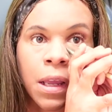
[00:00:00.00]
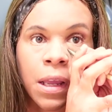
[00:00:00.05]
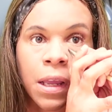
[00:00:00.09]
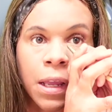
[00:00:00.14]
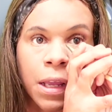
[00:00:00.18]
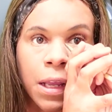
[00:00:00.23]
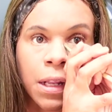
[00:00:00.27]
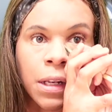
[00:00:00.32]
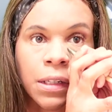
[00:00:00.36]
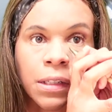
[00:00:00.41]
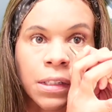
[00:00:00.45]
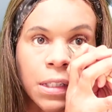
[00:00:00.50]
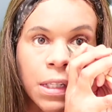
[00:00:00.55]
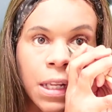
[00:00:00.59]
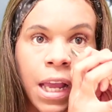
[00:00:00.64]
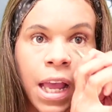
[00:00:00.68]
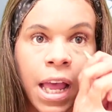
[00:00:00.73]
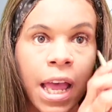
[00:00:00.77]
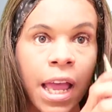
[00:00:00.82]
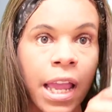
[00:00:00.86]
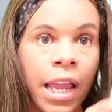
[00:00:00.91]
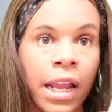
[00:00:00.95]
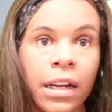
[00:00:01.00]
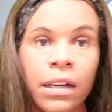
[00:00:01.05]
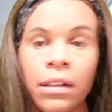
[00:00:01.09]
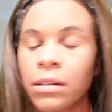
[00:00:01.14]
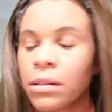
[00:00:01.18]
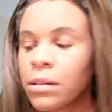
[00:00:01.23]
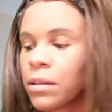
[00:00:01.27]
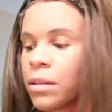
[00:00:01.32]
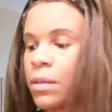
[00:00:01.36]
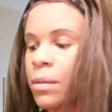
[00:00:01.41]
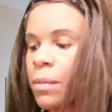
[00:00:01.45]
inside,
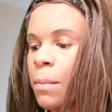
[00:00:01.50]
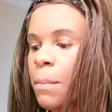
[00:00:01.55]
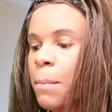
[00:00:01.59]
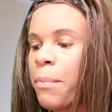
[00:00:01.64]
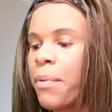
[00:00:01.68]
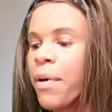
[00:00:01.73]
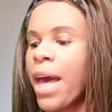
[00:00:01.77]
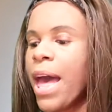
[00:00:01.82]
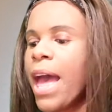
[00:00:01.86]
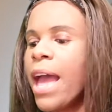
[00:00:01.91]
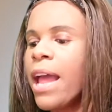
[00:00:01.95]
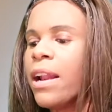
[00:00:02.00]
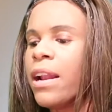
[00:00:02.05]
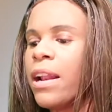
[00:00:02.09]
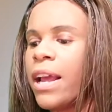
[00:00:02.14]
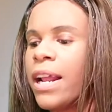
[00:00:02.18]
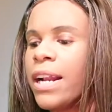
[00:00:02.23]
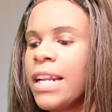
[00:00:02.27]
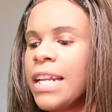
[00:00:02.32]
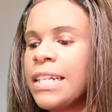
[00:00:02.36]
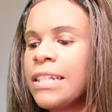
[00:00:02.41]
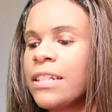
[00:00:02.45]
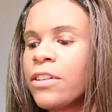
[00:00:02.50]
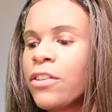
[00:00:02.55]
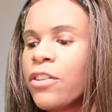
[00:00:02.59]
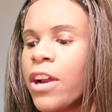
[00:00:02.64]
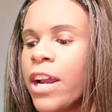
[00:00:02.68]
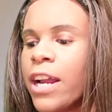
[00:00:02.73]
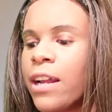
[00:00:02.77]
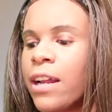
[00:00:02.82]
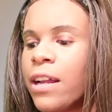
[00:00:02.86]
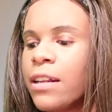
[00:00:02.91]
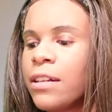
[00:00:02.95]
but I need to
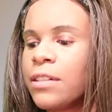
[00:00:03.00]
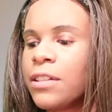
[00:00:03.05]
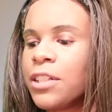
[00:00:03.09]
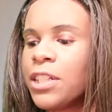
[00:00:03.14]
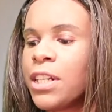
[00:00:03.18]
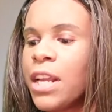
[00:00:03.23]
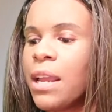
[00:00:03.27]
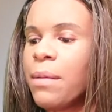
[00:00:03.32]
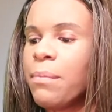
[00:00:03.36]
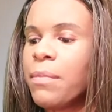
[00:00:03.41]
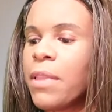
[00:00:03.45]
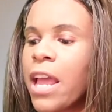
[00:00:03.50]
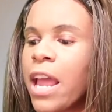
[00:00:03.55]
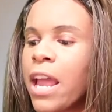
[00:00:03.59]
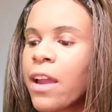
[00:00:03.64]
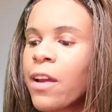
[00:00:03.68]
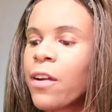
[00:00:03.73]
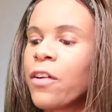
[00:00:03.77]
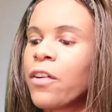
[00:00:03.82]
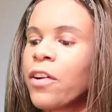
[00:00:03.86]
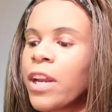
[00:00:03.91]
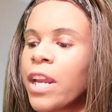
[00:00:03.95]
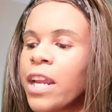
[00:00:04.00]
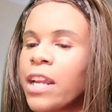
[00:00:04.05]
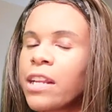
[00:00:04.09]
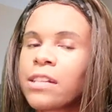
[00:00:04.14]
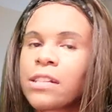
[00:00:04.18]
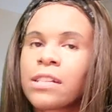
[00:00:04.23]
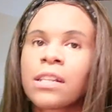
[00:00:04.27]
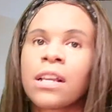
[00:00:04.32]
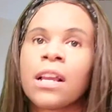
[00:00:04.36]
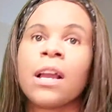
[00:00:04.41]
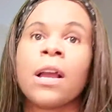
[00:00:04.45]
shape that
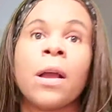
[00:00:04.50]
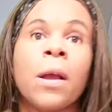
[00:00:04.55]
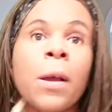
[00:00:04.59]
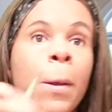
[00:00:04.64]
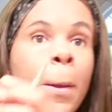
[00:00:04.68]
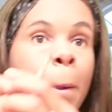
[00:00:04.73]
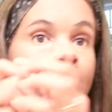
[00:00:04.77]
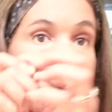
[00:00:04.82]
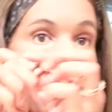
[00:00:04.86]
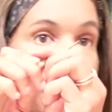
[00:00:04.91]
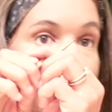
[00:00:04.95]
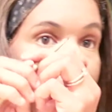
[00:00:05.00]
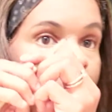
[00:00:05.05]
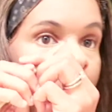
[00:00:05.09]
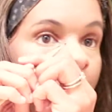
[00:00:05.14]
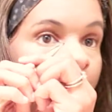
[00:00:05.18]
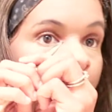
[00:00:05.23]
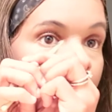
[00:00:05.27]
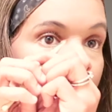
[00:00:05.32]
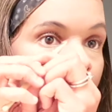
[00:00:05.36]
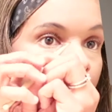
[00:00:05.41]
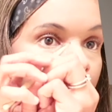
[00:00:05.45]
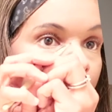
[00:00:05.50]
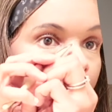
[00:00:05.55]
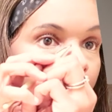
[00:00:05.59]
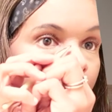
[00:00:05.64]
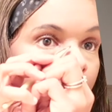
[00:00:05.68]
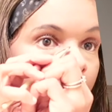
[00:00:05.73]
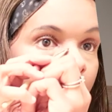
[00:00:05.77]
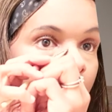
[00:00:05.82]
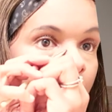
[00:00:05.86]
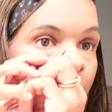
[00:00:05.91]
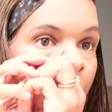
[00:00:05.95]
crease. So I'm
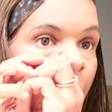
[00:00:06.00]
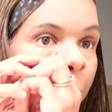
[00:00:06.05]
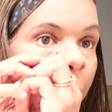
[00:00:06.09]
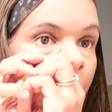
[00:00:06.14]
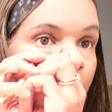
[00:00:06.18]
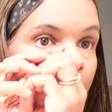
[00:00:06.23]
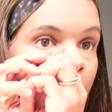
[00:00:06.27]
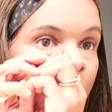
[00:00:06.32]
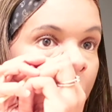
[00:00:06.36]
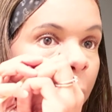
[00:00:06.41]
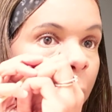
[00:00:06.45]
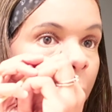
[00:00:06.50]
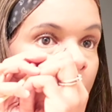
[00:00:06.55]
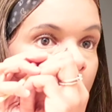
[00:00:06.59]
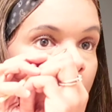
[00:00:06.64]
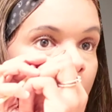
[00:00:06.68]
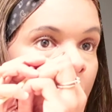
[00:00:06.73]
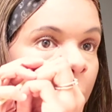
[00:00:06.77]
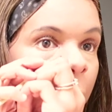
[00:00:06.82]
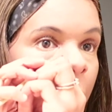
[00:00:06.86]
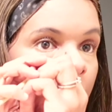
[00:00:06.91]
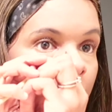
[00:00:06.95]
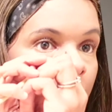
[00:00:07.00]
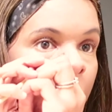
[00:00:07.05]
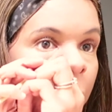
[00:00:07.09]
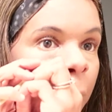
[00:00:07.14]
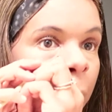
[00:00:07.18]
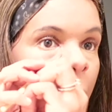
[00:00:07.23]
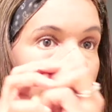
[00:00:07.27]
gonna go in here,